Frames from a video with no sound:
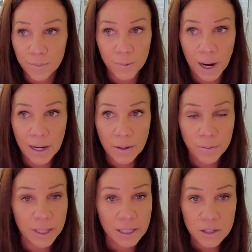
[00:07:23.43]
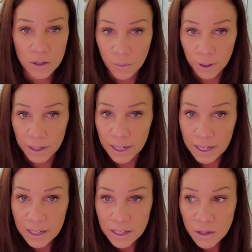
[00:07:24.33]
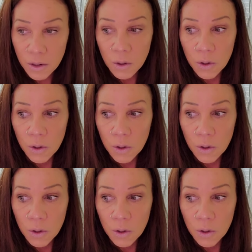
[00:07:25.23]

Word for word: right? We get to know our kids.